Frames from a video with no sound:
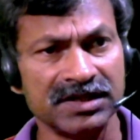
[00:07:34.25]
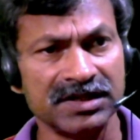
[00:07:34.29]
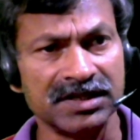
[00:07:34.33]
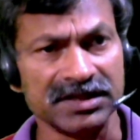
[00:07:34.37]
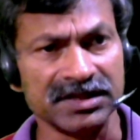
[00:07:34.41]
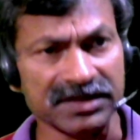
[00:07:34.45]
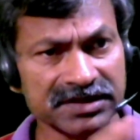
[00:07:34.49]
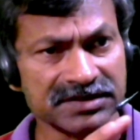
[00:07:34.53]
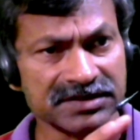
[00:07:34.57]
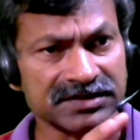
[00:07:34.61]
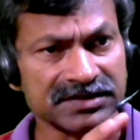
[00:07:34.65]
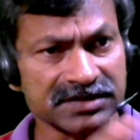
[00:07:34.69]

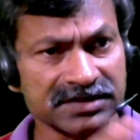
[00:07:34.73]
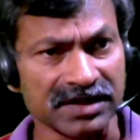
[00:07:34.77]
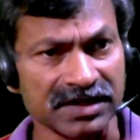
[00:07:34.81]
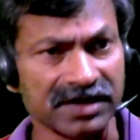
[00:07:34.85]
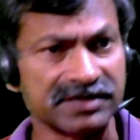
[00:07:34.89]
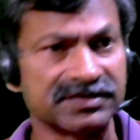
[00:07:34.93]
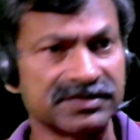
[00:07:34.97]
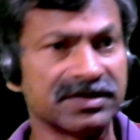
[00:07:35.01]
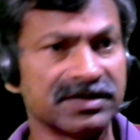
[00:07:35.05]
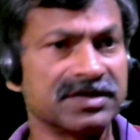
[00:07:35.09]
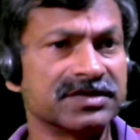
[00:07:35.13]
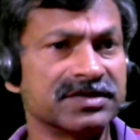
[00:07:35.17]
this
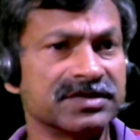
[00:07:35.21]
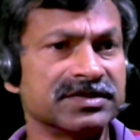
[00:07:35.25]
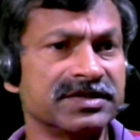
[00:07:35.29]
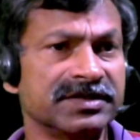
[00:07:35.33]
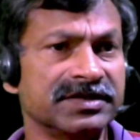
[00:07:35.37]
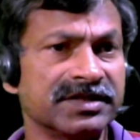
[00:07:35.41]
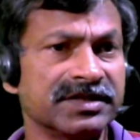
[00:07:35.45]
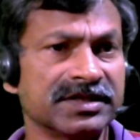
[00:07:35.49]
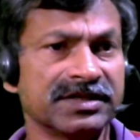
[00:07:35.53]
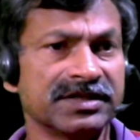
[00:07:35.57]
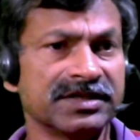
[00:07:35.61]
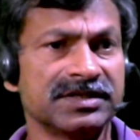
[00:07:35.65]
results
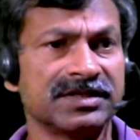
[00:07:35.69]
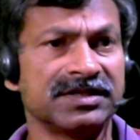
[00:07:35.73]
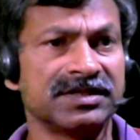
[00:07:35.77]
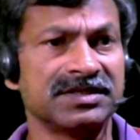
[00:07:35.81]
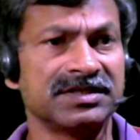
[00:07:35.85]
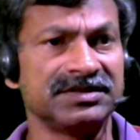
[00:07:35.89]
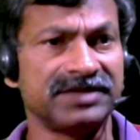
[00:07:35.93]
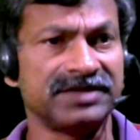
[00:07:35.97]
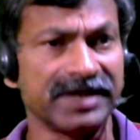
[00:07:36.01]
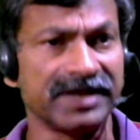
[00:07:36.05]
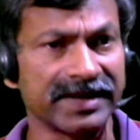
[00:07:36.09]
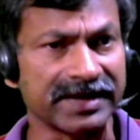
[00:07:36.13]
in the
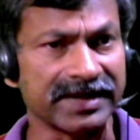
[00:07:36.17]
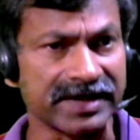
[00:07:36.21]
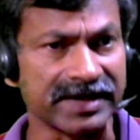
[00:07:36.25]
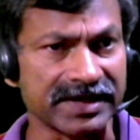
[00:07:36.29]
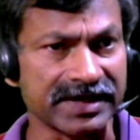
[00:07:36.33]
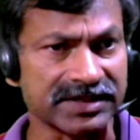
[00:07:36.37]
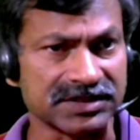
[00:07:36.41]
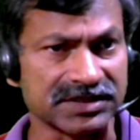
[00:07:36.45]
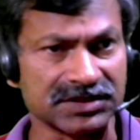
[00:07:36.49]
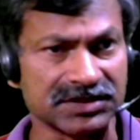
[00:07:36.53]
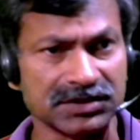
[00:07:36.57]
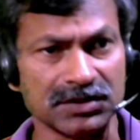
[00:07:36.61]

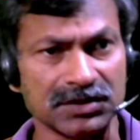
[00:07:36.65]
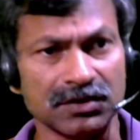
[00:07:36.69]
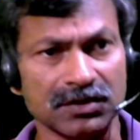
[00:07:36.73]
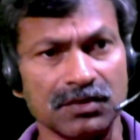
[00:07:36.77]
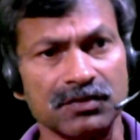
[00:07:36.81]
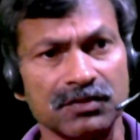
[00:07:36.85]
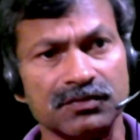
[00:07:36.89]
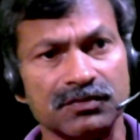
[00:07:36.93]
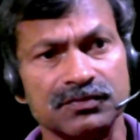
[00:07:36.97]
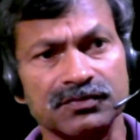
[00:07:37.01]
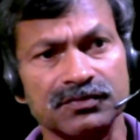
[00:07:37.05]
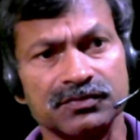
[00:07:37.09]
generation
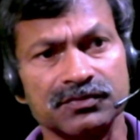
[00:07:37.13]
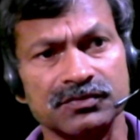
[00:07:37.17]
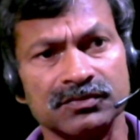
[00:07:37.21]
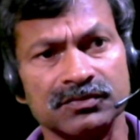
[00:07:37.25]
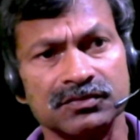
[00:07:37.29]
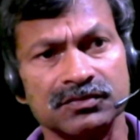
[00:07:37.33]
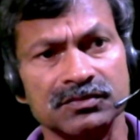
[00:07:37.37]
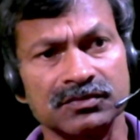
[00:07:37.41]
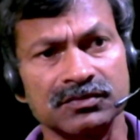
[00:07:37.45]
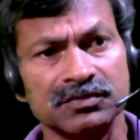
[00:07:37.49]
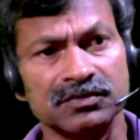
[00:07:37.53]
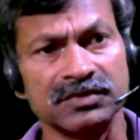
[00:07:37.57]
of
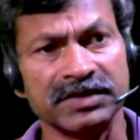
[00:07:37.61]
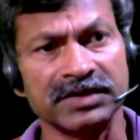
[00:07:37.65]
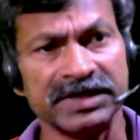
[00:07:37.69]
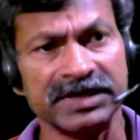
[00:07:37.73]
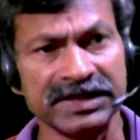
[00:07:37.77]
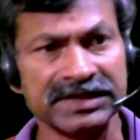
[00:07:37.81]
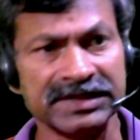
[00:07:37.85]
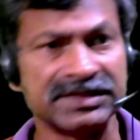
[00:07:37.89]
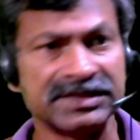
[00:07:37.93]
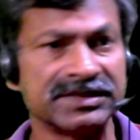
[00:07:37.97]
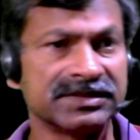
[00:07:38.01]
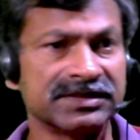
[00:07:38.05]

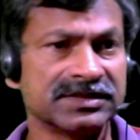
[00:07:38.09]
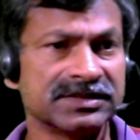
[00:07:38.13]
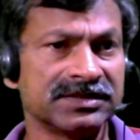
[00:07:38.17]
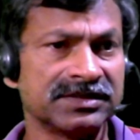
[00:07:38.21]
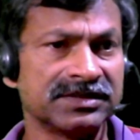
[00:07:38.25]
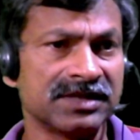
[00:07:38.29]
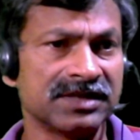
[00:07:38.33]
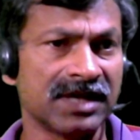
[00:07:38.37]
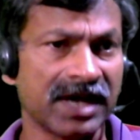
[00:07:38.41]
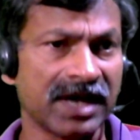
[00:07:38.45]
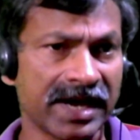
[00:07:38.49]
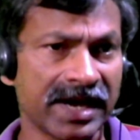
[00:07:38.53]
heat
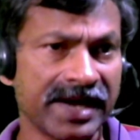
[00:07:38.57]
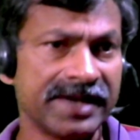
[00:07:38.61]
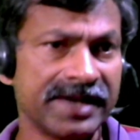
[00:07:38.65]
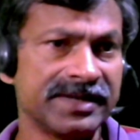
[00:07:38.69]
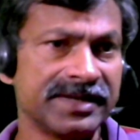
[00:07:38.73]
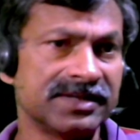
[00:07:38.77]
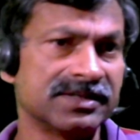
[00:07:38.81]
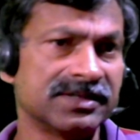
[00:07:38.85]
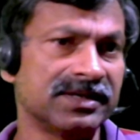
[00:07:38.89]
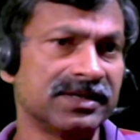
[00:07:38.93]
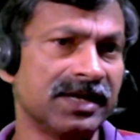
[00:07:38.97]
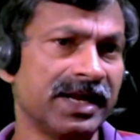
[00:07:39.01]

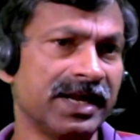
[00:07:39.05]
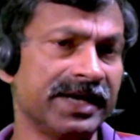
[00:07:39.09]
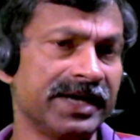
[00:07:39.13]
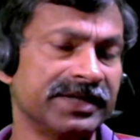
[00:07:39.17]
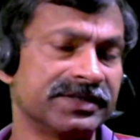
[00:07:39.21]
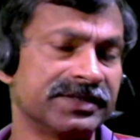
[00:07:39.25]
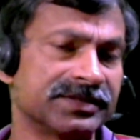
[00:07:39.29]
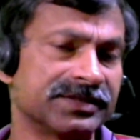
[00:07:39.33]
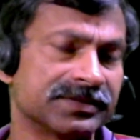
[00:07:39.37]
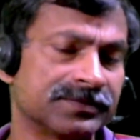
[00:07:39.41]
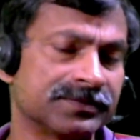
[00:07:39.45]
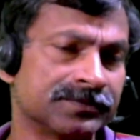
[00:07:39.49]
and
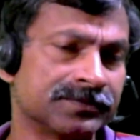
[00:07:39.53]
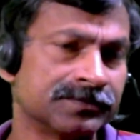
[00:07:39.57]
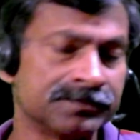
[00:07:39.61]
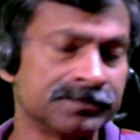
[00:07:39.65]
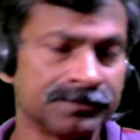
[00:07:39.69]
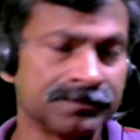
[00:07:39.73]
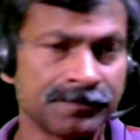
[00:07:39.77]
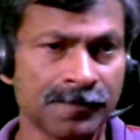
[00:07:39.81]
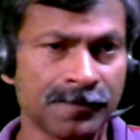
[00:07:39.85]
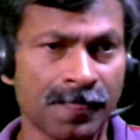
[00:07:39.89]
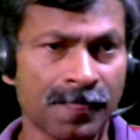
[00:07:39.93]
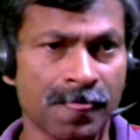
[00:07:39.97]
light.
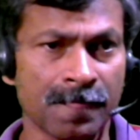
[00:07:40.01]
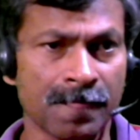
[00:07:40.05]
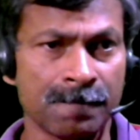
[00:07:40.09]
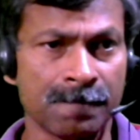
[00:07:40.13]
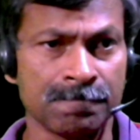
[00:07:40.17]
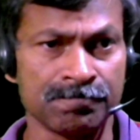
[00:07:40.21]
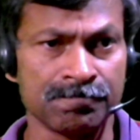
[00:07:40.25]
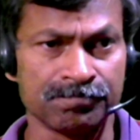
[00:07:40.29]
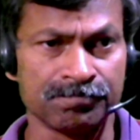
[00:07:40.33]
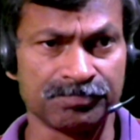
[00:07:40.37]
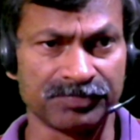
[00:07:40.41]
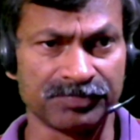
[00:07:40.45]

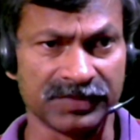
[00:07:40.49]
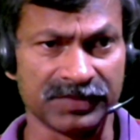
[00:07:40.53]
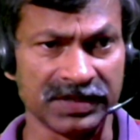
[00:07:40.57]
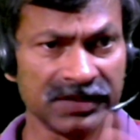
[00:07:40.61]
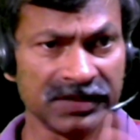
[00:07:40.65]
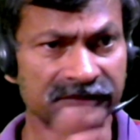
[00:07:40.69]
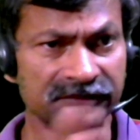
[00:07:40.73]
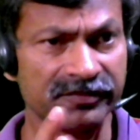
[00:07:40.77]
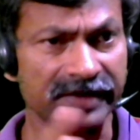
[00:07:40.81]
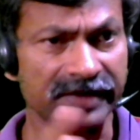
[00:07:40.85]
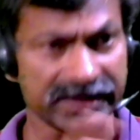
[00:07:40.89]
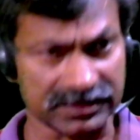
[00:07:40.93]

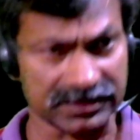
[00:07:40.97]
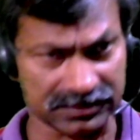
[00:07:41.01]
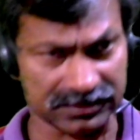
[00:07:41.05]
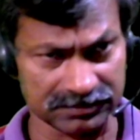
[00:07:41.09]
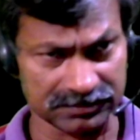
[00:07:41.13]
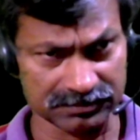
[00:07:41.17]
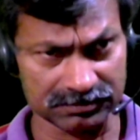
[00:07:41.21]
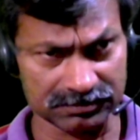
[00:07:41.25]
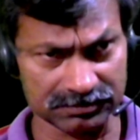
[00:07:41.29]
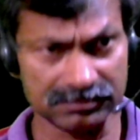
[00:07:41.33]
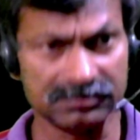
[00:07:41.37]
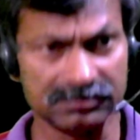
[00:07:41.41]
In fact,
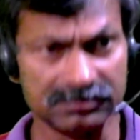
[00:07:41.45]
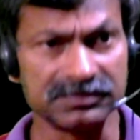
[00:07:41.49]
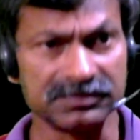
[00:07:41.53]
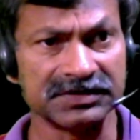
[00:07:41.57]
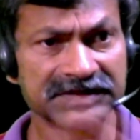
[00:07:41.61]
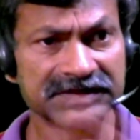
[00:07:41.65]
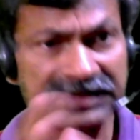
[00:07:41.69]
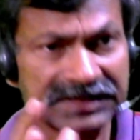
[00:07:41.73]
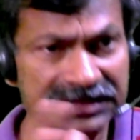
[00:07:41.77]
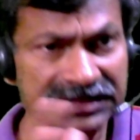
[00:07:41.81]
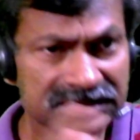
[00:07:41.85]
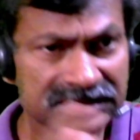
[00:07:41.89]

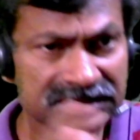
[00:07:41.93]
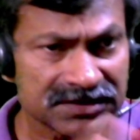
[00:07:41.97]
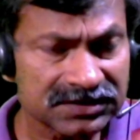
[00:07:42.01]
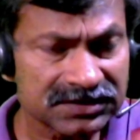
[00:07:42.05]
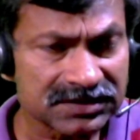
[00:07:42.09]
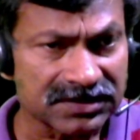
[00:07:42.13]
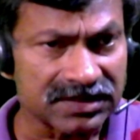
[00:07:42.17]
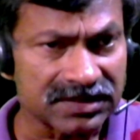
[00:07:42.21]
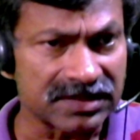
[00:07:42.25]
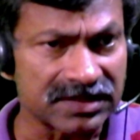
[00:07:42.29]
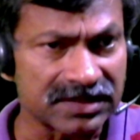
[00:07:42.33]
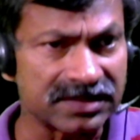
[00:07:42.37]
since
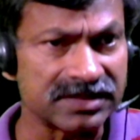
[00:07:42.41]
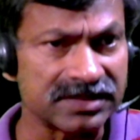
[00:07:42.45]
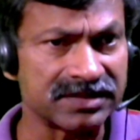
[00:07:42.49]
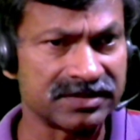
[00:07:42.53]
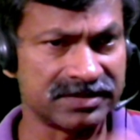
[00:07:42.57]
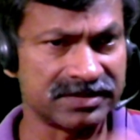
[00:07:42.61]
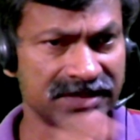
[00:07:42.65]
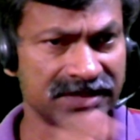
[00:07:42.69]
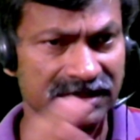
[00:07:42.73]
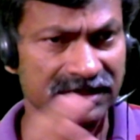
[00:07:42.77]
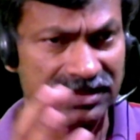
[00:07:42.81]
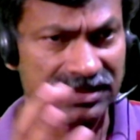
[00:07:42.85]

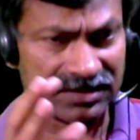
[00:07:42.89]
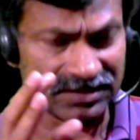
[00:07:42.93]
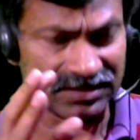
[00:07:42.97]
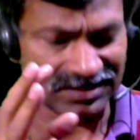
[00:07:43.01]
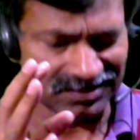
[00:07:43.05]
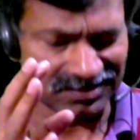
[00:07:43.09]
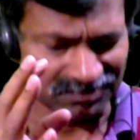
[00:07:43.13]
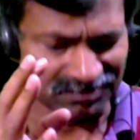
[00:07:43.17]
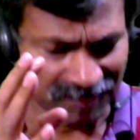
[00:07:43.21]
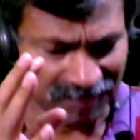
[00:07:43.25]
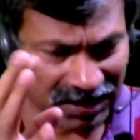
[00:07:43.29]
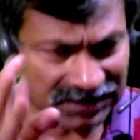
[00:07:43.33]
the
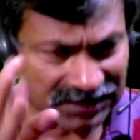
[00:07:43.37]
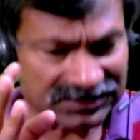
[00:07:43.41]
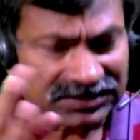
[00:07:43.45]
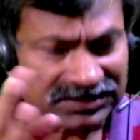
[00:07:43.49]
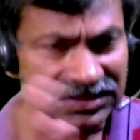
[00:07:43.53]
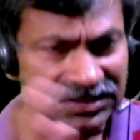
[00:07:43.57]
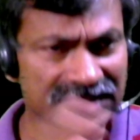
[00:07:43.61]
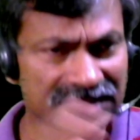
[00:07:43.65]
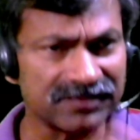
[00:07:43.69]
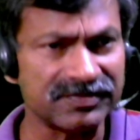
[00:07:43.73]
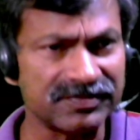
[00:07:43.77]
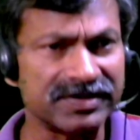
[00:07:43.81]
mass
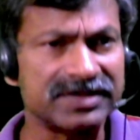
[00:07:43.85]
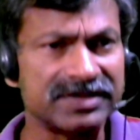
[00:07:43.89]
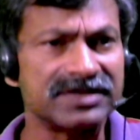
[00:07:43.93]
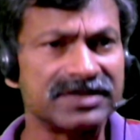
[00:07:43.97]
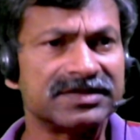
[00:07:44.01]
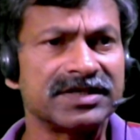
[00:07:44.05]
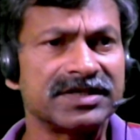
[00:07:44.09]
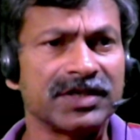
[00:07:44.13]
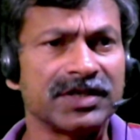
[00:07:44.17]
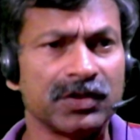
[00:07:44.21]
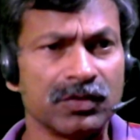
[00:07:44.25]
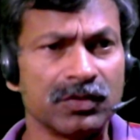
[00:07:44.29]
defect
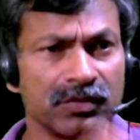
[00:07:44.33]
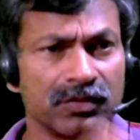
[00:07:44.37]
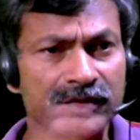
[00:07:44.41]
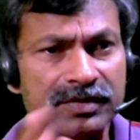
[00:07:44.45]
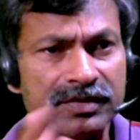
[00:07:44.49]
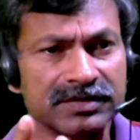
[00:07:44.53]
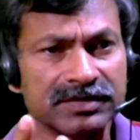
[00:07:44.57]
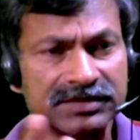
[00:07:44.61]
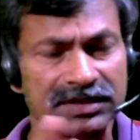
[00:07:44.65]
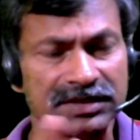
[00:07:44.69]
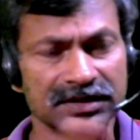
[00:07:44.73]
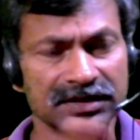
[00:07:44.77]
is a
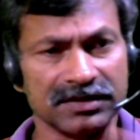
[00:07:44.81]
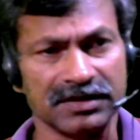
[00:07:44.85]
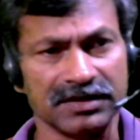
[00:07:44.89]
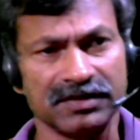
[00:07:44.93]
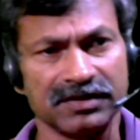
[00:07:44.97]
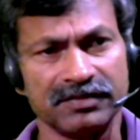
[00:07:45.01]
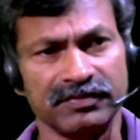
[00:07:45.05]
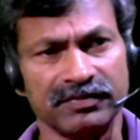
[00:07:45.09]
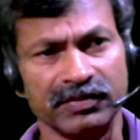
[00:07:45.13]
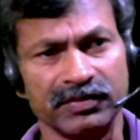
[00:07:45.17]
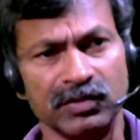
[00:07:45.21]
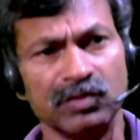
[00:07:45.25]
universal
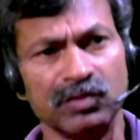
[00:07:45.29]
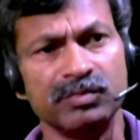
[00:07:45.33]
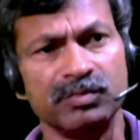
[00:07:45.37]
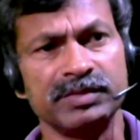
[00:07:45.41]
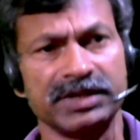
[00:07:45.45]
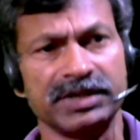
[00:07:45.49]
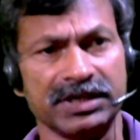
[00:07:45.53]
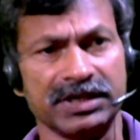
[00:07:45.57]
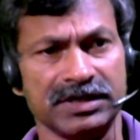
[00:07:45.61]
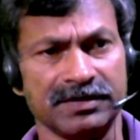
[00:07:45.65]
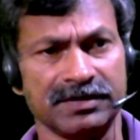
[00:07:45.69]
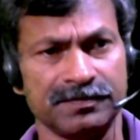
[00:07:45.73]

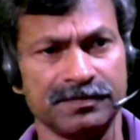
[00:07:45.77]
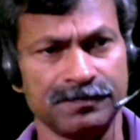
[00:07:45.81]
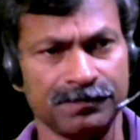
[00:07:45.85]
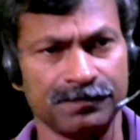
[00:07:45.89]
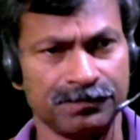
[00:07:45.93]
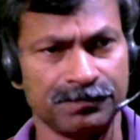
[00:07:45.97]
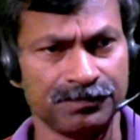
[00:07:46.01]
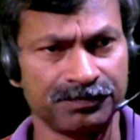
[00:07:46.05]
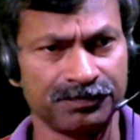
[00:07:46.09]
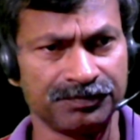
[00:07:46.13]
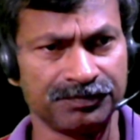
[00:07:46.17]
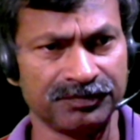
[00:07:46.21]
phenomenon,
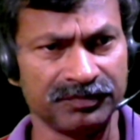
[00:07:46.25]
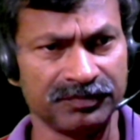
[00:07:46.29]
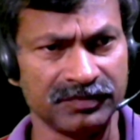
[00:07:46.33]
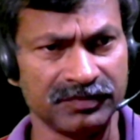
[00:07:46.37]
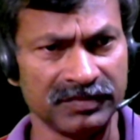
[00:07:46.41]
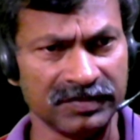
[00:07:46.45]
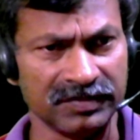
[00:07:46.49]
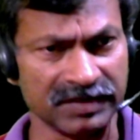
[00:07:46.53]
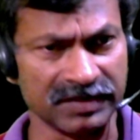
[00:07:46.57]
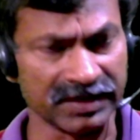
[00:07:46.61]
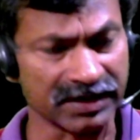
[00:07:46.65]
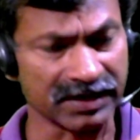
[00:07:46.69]

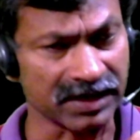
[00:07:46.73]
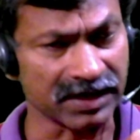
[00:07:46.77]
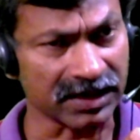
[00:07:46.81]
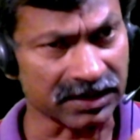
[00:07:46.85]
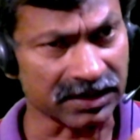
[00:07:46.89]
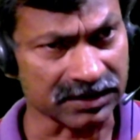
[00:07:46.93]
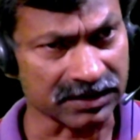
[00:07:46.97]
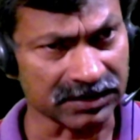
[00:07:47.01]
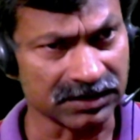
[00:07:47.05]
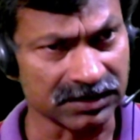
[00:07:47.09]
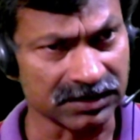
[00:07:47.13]
there are